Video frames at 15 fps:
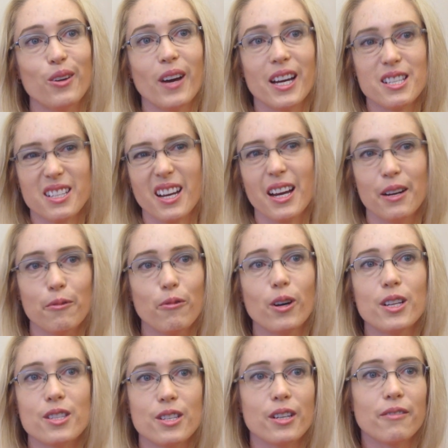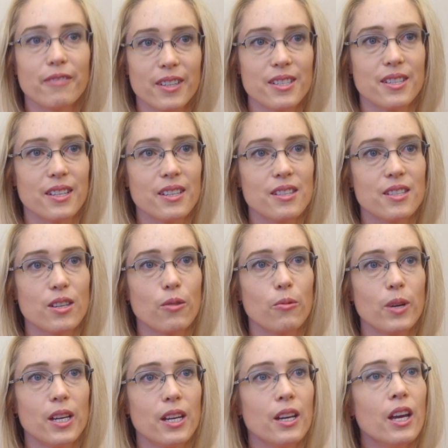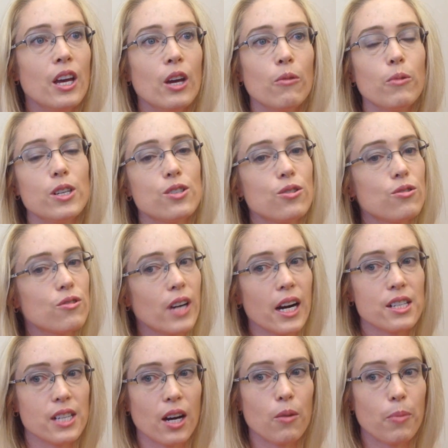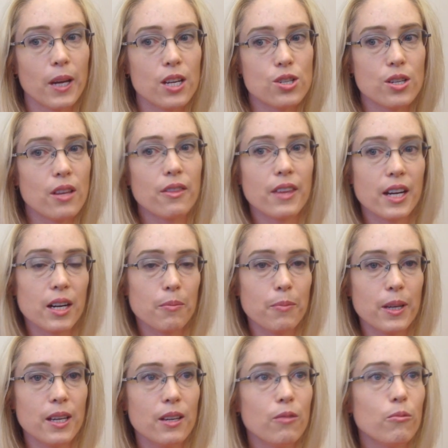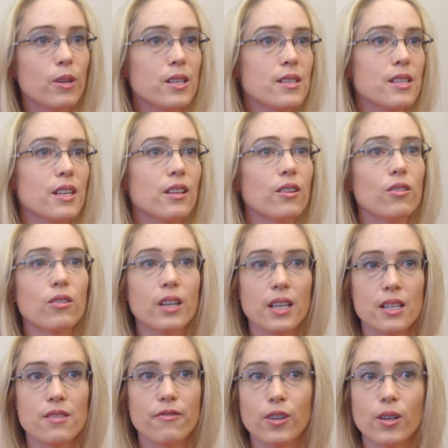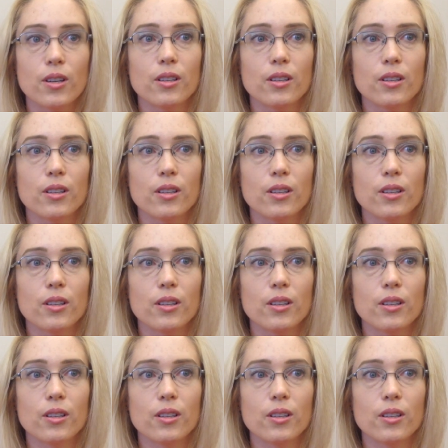You ask kind of what services. So we do direct outpatient therapy. We see little kids for